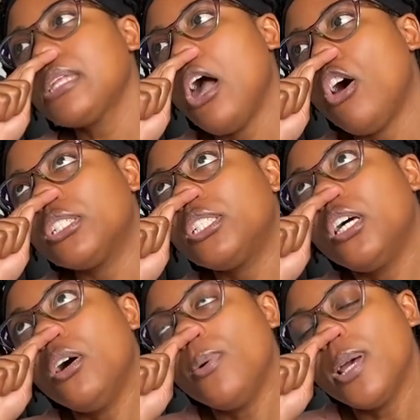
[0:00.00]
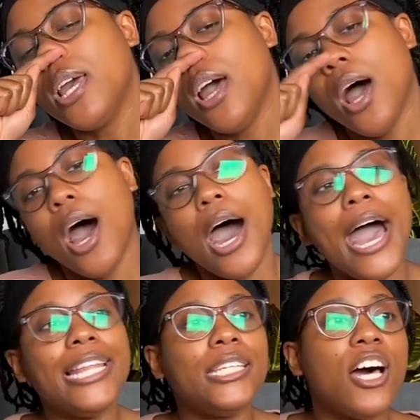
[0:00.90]
Also,
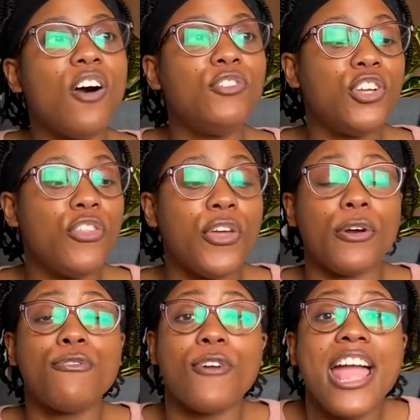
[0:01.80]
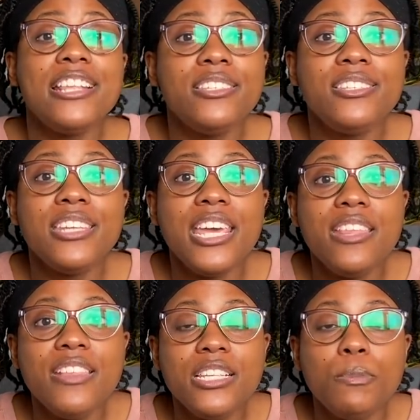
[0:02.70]
I loved their friends
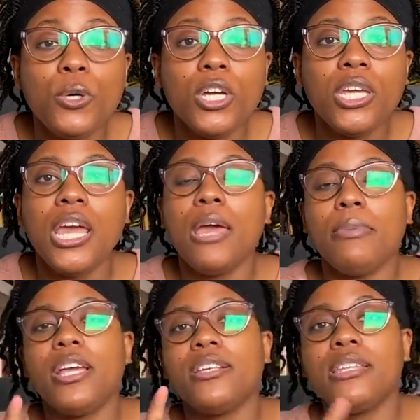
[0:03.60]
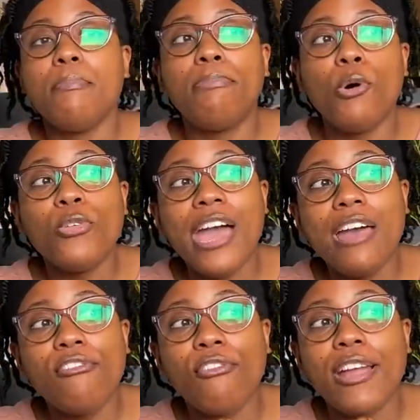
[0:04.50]
in this book because they both
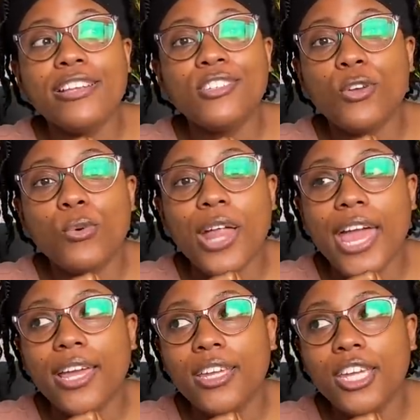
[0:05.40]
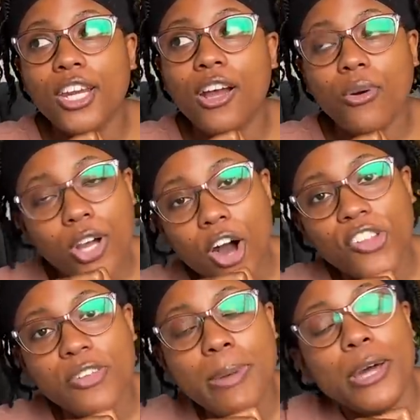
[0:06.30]
had friends who like, you know, called
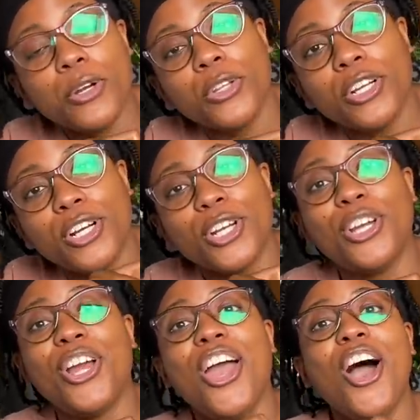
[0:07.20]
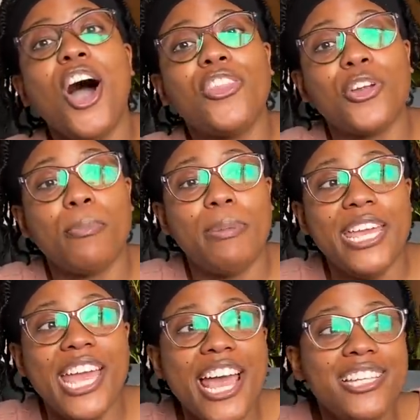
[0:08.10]
them out on their
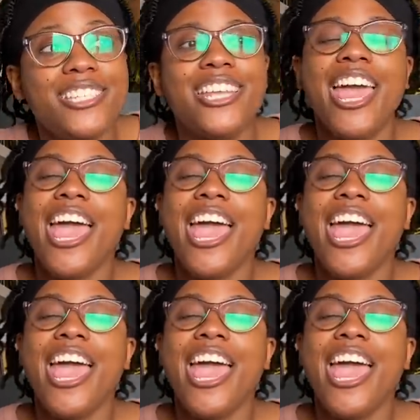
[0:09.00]
BS.